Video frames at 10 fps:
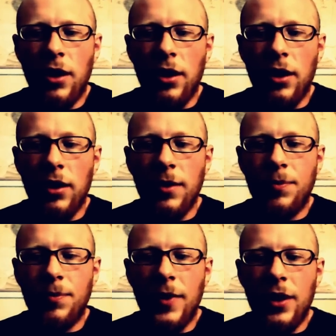uh,
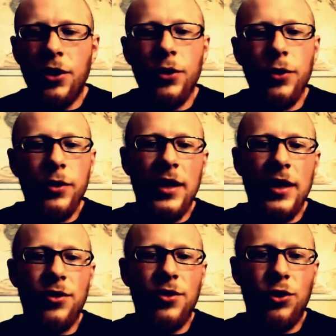use
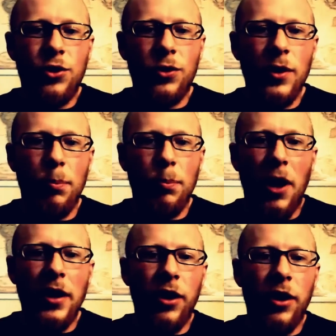his
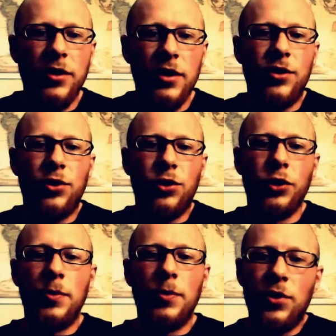bodyguards and his
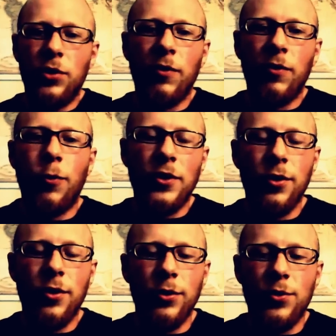troops to enforce
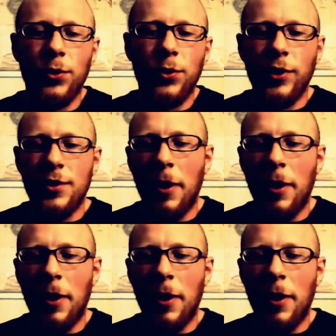those rules.